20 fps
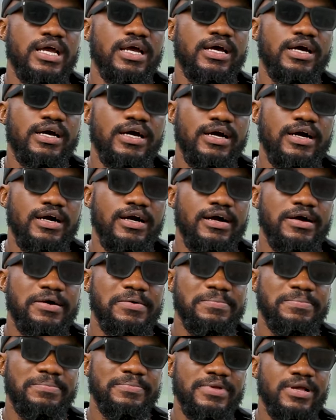
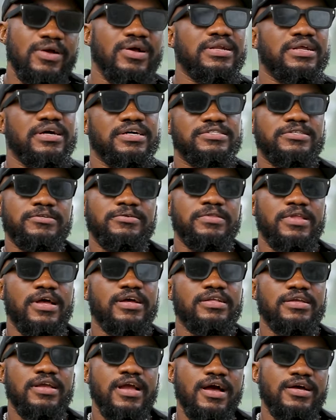There
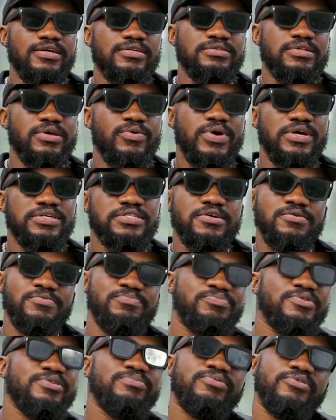were
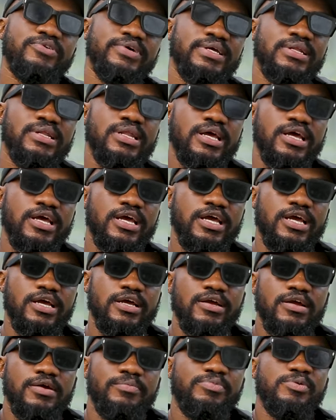some people in there.
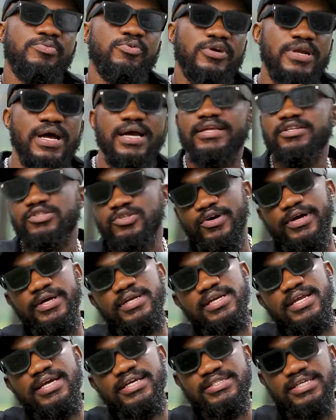People that
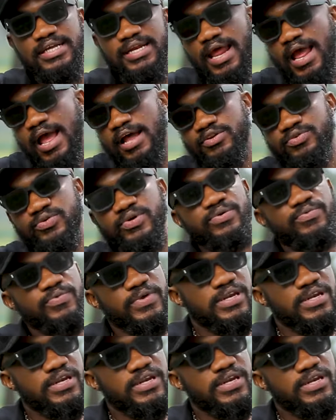joined later that are doing